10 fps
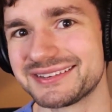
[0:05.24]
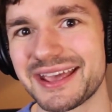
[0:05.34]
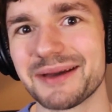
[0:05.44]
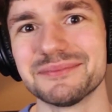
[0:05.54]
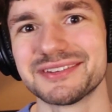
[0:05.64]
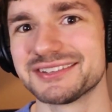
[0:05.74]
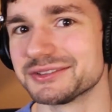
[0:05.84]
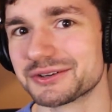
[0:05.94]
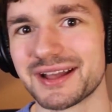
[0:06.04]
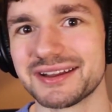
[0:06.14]
attempt to
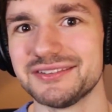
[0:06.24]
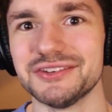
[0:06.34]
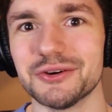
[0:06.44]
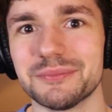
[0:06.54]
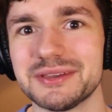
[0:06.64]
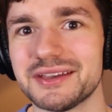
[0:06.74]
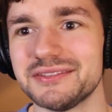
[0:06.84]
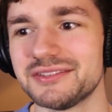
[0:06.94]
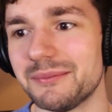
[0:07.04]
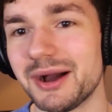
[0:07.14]
learn how to do,
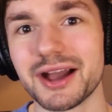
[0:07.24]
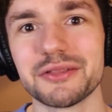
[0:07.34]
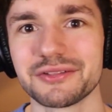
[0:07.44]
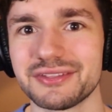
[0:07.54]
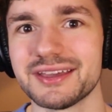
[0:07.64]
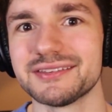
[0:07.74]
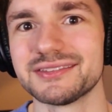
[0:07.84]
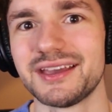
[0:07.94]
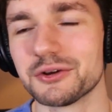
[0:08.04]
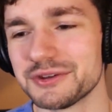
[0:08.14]
because among other things,
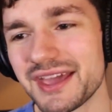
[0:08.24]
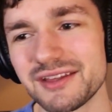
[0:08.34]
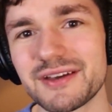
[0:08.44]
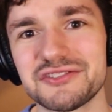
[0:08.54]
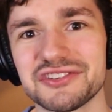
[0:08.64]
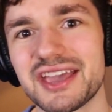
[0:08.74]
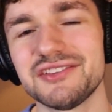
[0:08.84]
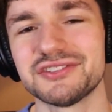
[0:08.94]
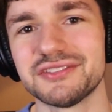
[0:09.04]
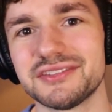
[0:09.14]
the creative
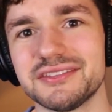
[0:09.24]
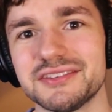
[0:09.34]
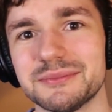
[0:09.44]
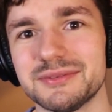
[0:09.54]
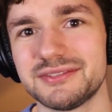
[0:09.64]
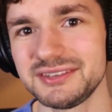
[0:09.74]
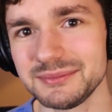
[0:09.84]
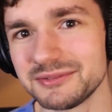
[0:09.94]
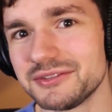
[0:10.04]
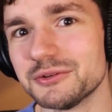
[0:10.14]
education system
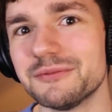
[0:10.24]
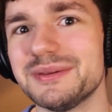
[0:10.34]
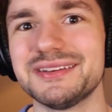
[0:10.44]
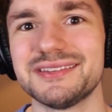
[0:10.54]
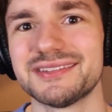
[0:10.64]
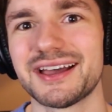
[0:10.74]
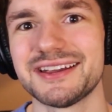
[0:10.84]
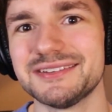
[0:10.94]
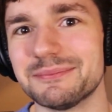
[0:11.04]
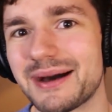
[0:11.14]
seems to have been
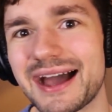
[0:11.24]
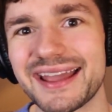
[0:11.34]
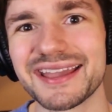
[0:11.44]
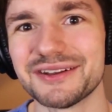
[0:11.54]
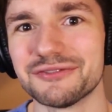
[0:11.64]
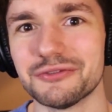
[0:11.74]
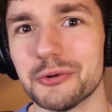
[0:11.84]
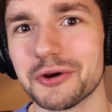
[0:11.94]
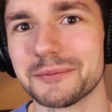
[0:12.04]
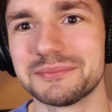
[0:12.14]
designed by and
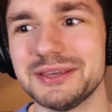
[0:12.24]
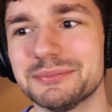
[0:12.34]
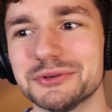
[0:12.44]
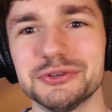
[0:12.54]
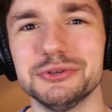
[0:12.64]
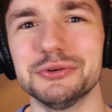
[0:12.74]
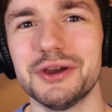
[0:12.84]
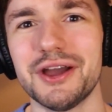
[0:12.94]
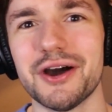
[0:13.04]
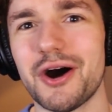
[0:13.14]
for people who
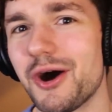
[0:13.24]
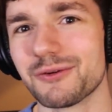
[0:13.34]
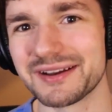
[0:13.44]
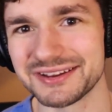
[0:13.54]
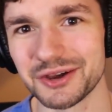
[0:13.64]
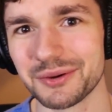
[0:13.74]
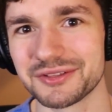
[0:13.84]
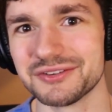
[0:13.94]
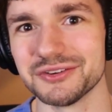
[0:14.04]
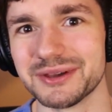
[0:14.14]
already know what
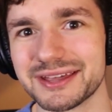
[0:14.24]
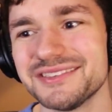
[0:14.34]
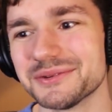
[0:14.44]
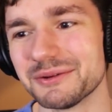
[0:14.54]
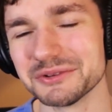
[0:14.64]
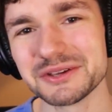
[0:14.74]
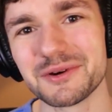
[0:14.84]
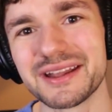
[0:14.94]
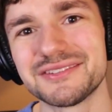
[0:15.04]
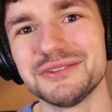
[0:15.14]
they're doing. So I really
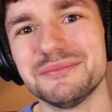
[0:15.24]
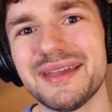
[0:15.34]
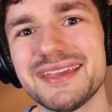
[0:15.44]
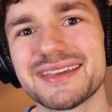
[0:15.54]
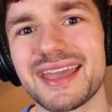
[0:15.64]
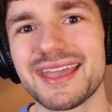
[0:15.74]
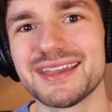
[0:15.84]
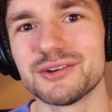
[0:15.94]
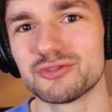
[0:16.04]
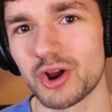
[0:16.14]
wanted to make
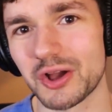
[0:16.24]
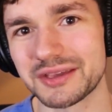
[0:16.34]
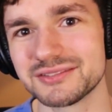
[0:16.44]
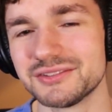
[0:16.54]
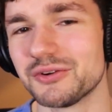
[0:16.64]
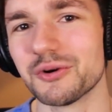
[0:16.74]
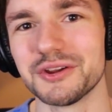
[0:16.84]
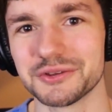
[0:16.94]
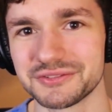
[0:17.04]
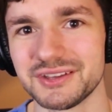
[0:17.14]
a drawing
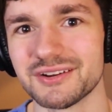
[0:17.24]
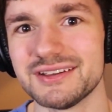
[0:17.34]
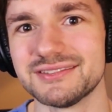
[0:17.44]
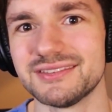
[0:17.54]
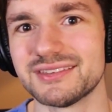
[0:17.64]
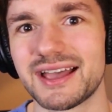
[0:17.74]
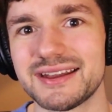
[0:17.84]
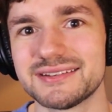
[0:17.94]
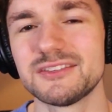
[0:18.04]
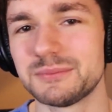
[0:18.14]
tutorial series
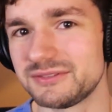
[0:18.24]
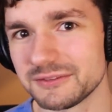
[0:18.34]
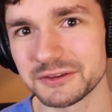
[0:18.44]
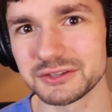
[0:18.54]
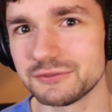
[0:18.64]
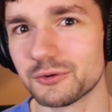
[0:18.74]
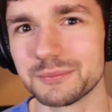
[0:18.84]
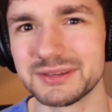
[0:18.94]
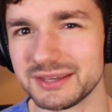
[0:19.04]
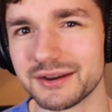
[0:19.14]
designed specifically for
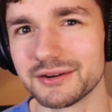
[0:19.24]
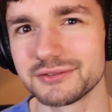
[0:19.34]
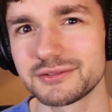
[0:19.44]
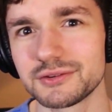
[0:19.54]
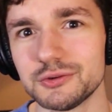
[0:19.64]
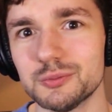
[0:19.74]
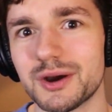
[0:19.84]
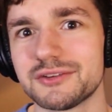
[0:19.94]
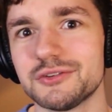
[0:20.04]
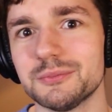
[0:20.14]
beginners who
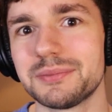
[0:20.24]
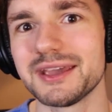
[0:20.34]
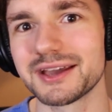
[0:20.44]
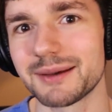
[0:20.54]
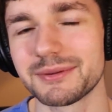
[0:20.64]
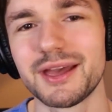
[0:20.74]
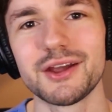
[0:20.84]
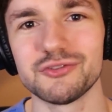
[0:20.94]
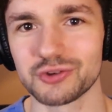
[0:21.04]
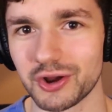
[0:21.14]
want to pick up
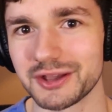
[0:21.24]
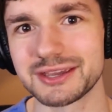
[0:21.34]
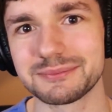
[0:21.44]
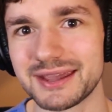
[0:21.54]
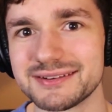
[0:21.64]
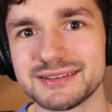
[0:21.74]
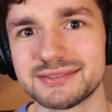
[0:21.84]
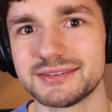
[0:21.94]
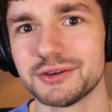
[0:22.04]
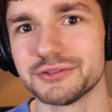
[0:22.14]
drawing and painting
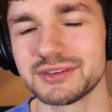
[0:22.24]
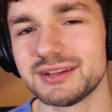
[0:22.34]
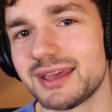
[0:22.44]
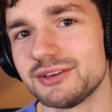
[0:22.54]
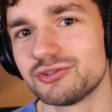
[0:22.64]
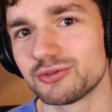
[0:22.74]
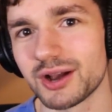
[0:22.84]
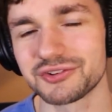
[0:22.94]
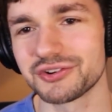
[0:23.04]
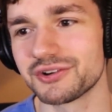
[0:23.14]
skills in a
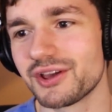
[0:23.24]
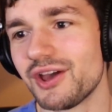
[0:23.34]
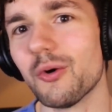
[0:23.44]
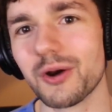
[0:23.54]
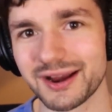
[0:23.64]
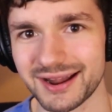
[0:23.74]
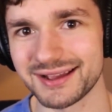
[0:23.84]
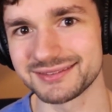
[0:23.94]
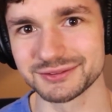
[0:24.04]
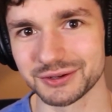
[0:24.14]
structured,
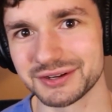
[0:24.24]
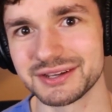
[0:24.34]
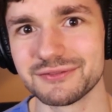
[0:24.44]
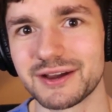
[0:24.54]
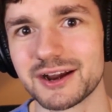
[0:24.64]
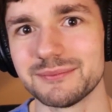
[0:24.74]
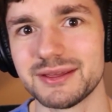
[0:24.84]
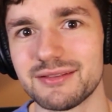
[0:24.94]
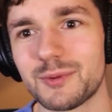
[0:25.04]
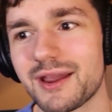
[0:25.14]
organized learning
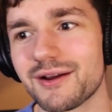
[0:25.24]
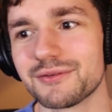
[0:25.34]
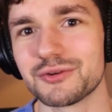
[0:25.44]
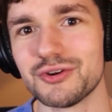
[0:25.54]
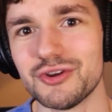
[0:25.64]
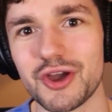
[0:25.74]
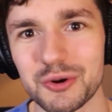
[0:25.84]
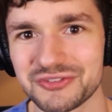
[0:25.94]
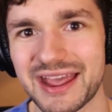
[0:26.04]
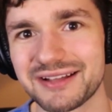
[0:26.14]
environment where
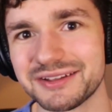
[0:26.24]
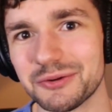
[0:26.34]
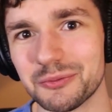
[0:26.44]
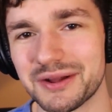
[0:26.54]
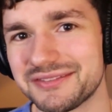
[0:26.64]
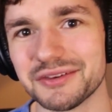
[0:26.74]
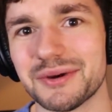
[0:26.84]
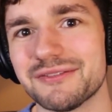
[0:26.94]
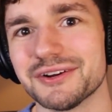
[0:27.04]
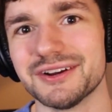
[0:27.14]
no talent
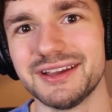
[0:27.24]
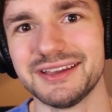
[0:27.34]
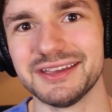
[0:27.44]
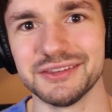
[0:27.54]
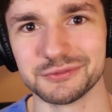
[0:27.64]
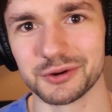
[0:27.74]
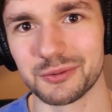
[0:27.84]
whatsoever is